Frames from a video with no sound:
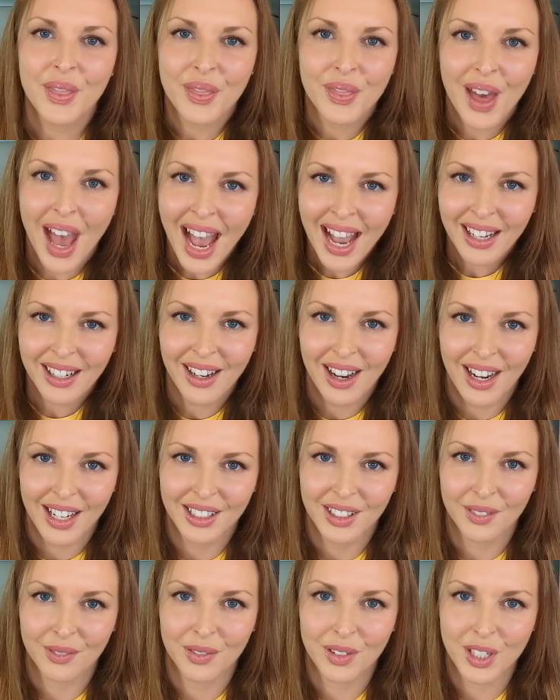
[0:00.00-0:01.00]
that
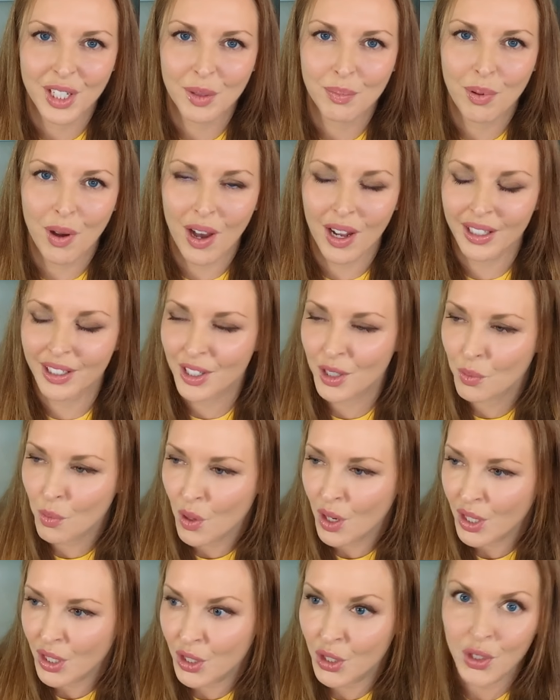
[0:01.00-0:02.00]
kind of response
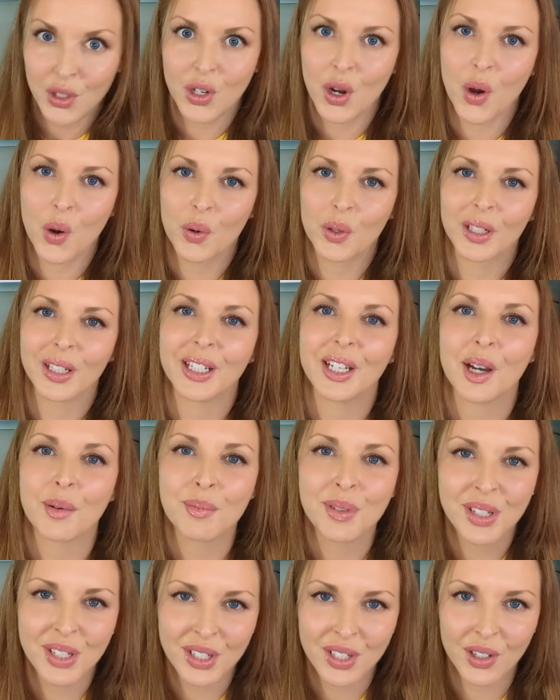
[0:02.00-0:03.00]
was totally
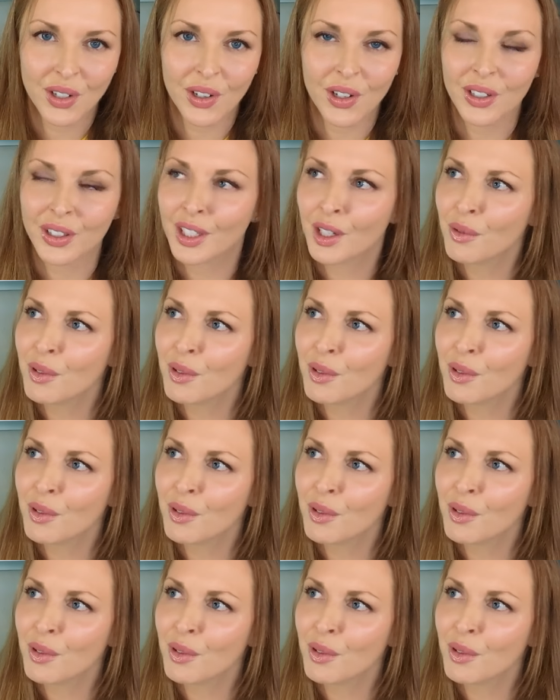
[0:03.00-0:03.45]
absurd.